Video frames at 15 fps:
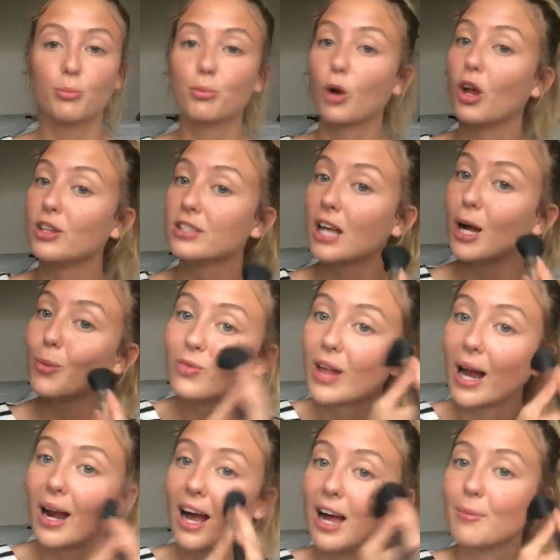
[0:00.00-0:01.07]
bronzer
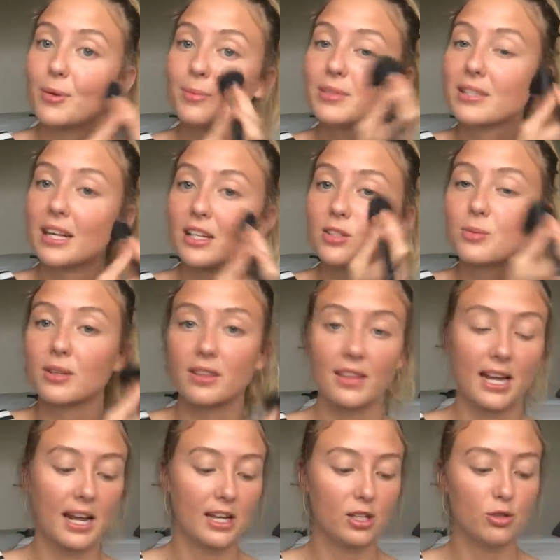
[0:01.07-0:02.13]
that I'm obsessed with
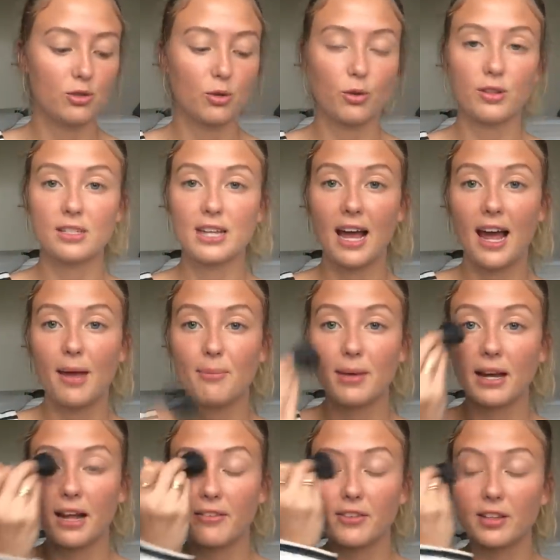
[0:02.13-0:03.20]
that I use all the time but
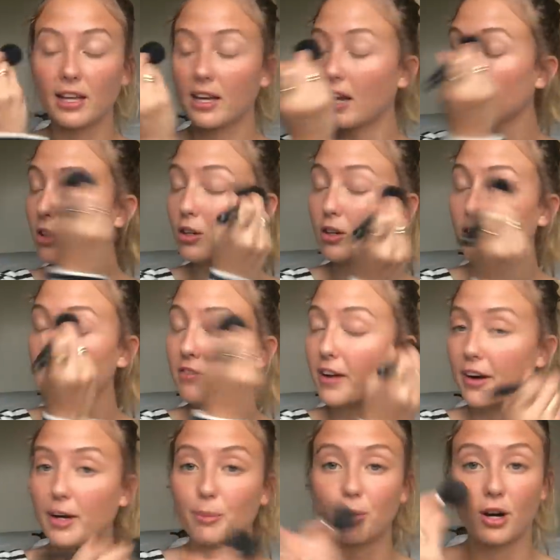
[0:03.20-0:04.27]
I feel like I look
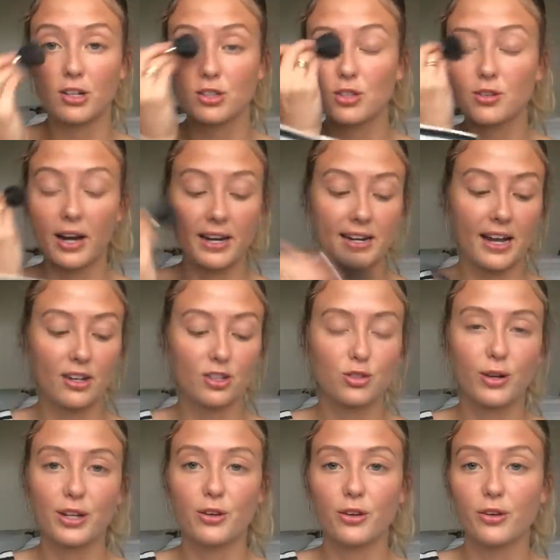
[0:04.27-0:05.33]
very bronzed right now so
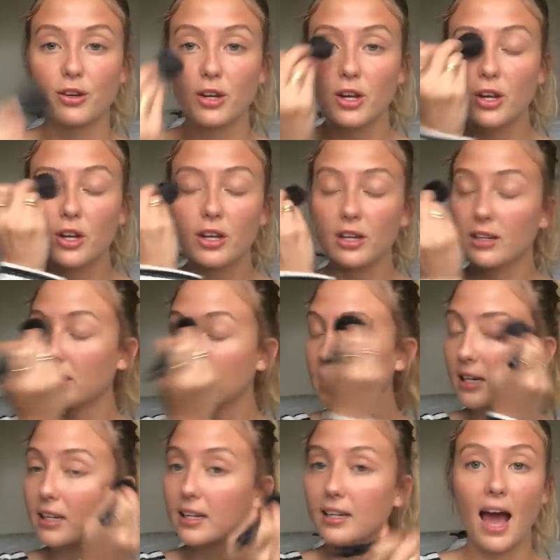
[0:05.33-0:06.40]
I don't need
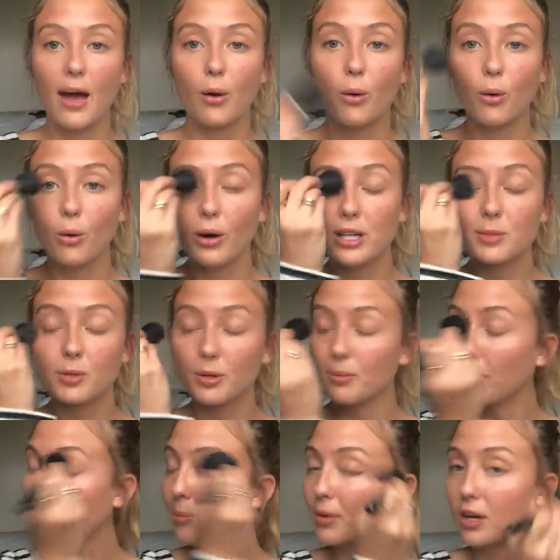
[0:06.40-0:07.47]
it. I always put
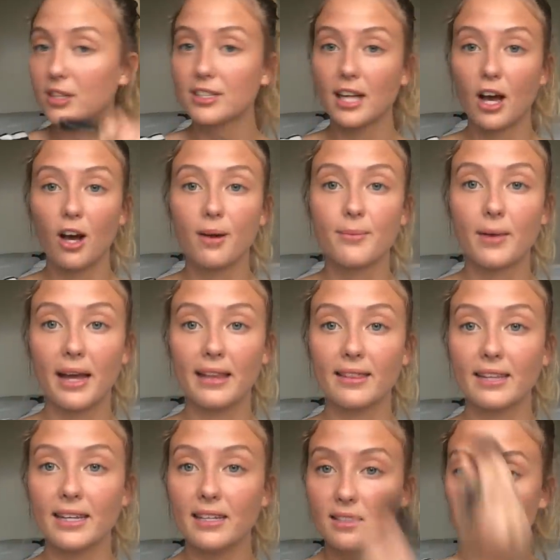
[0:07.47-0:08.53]
my bronzer on my
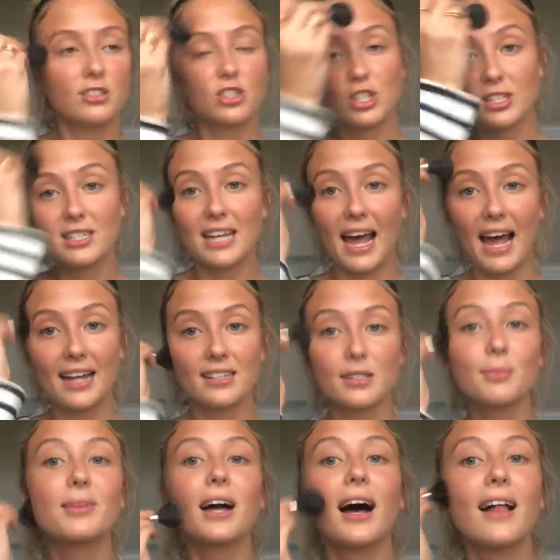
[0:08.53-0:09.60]
lids just to add
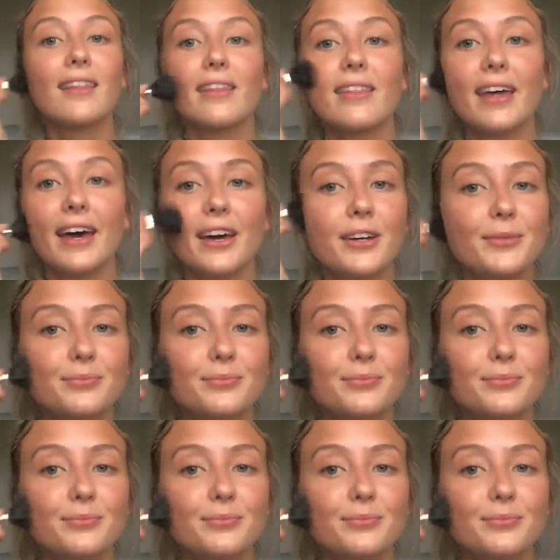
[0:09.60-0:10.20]
some color there.